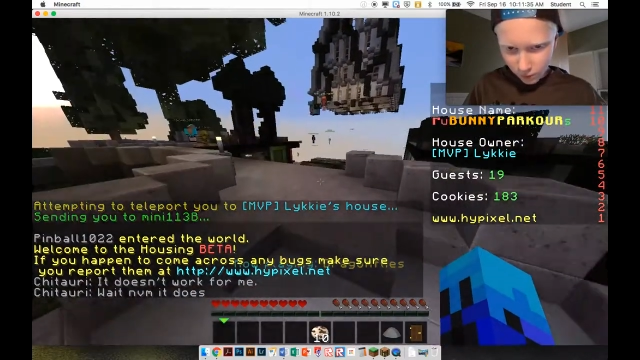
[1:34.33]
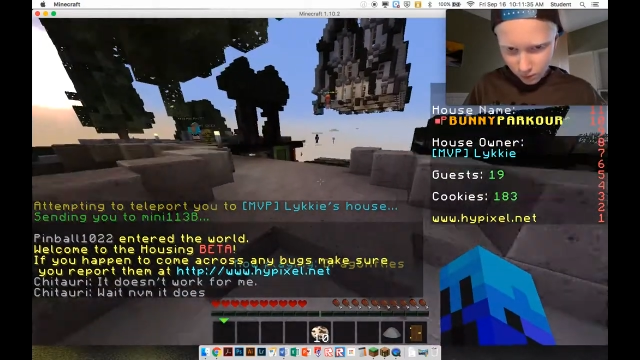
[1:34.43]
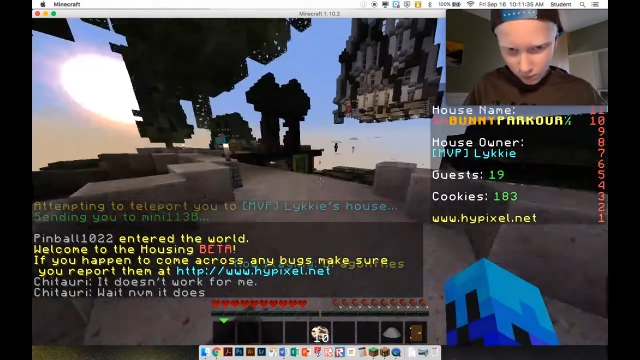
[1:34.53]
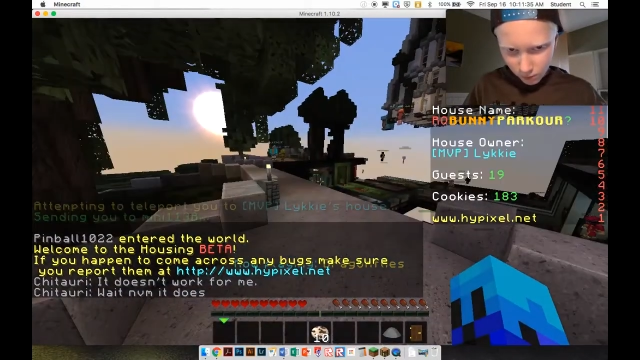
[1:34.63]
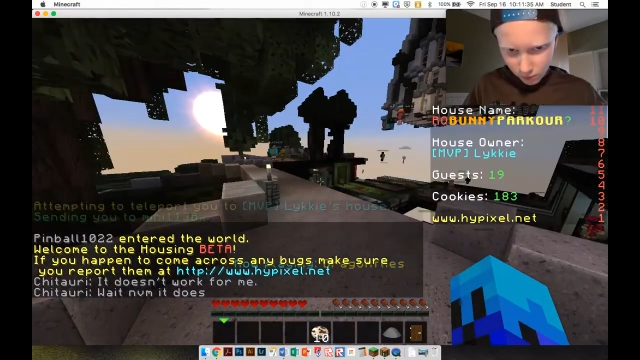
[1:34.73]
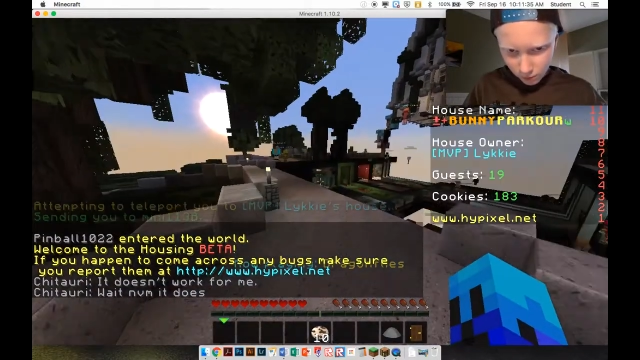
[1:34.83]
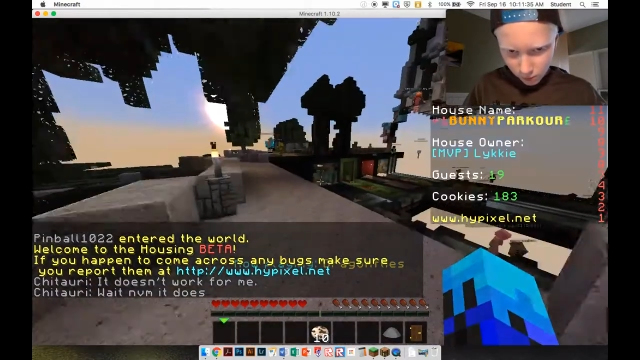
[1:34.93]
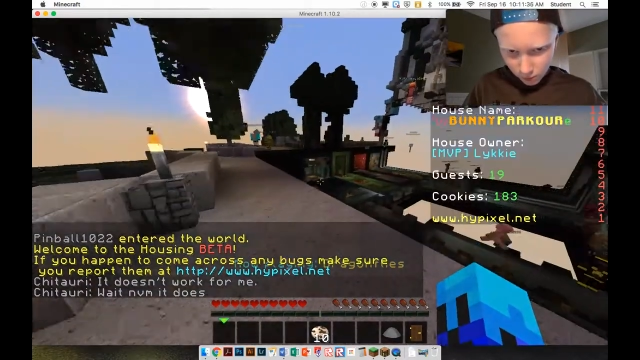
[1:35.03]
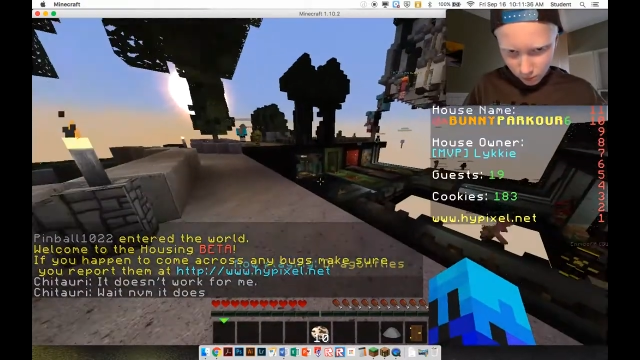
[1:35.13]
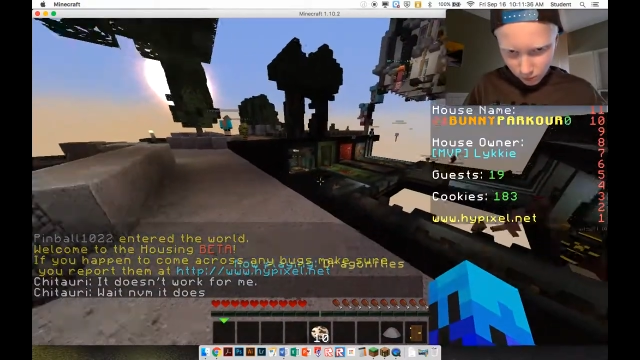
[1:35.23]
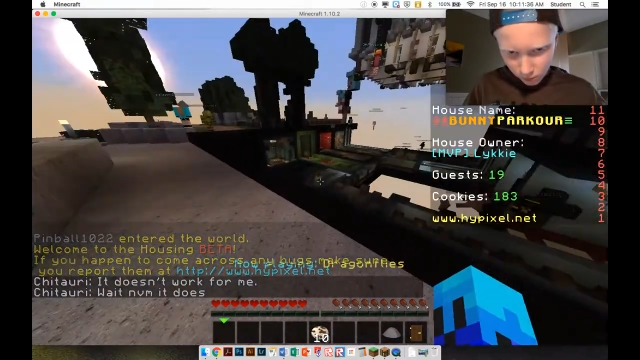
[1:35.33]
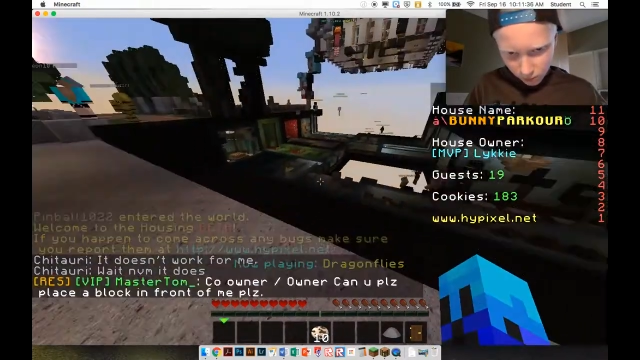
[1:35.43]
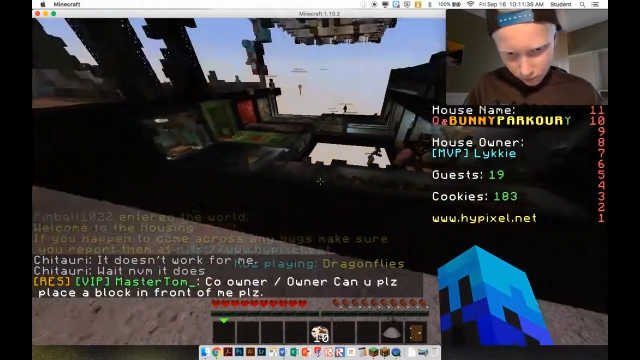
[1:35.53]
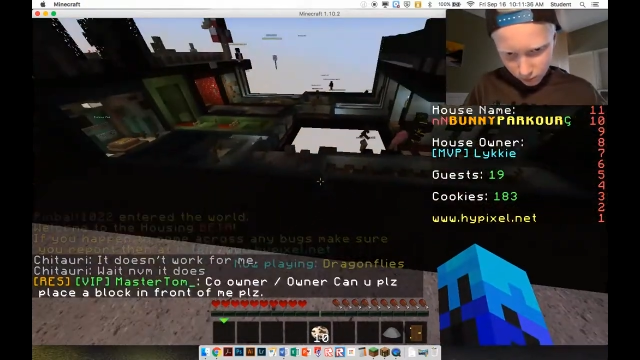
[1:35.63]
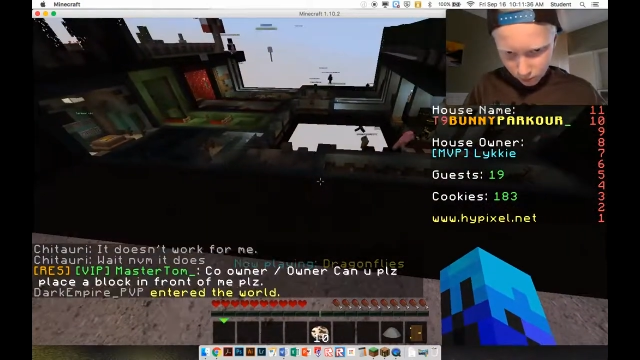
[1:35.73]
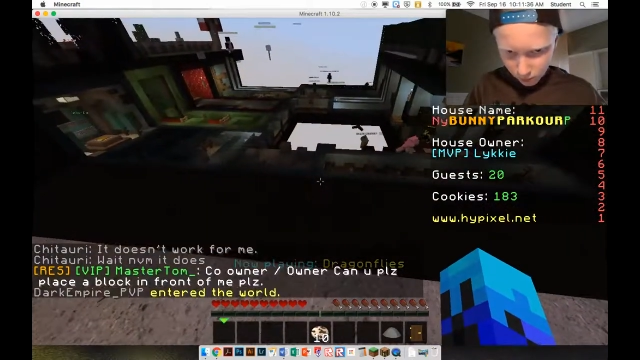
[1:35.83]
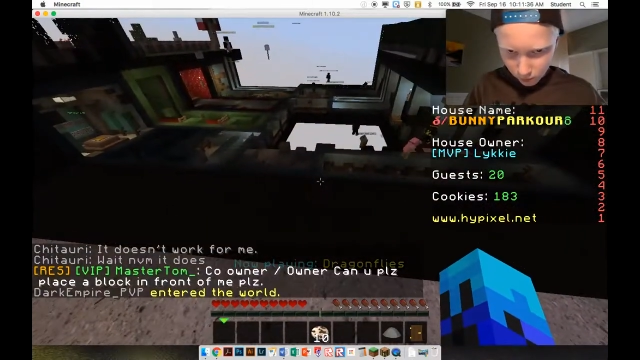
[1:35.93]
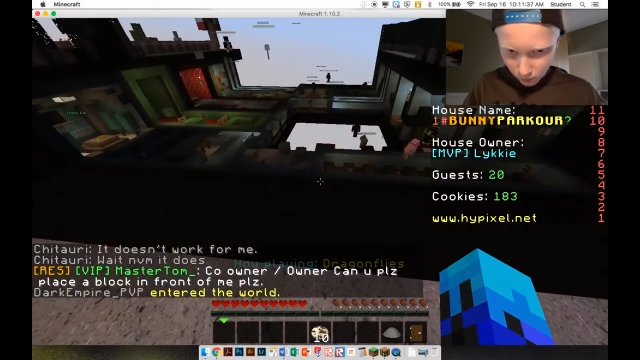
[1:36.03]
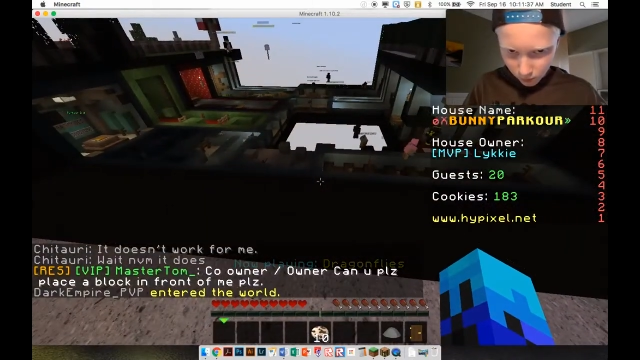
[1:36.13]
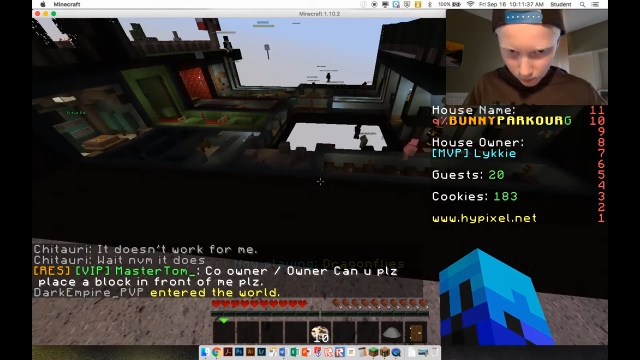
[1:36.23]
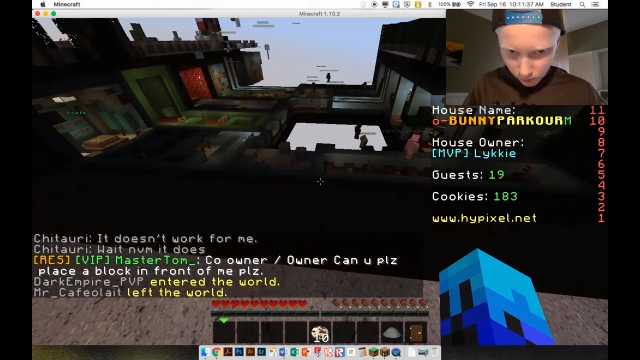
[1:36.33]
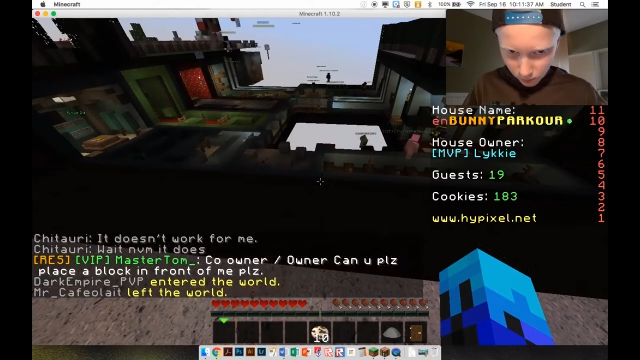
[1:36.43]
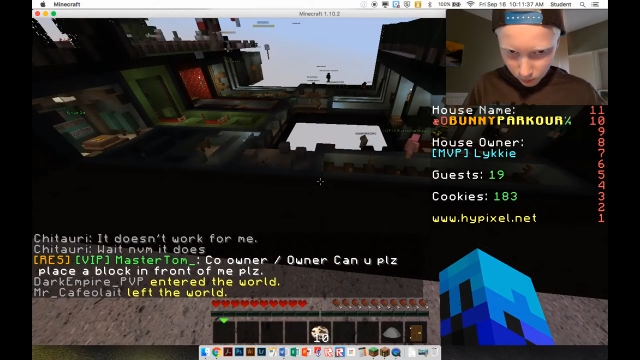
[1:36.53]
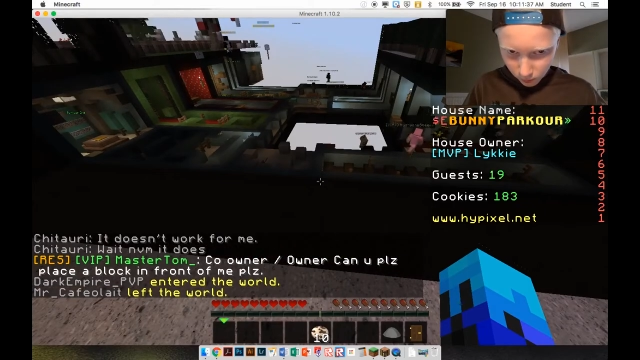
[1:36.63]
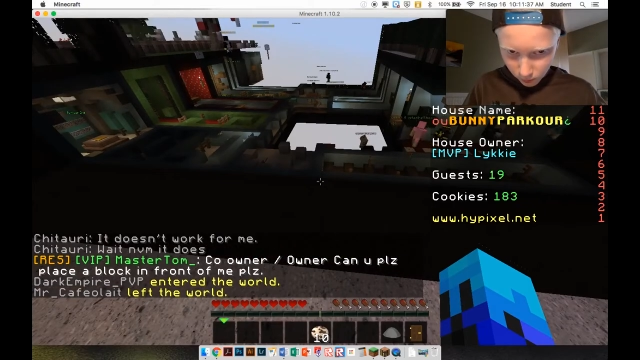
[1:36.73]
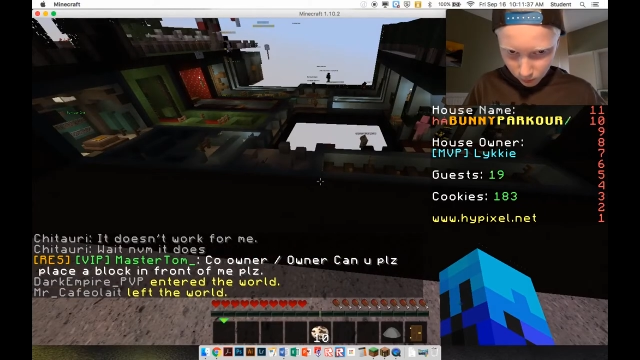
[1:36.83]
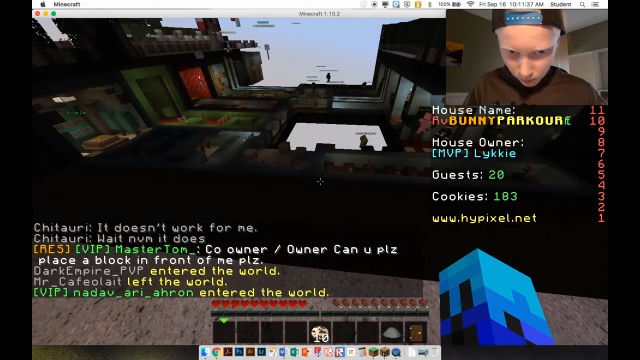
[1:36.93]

(no one is talking)